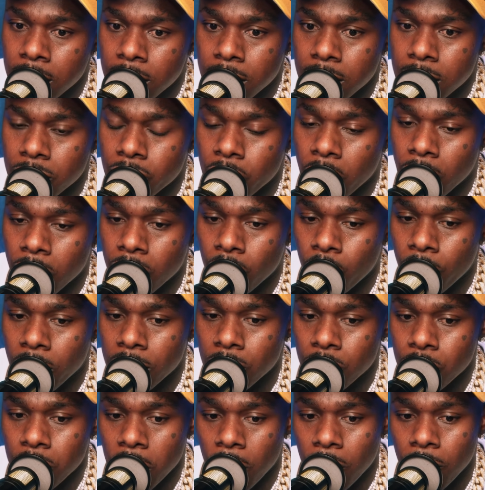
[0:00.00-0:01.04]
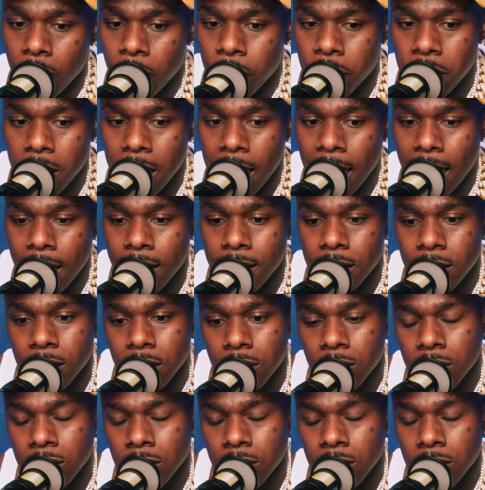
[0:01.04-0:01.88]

you know, one who don't feel like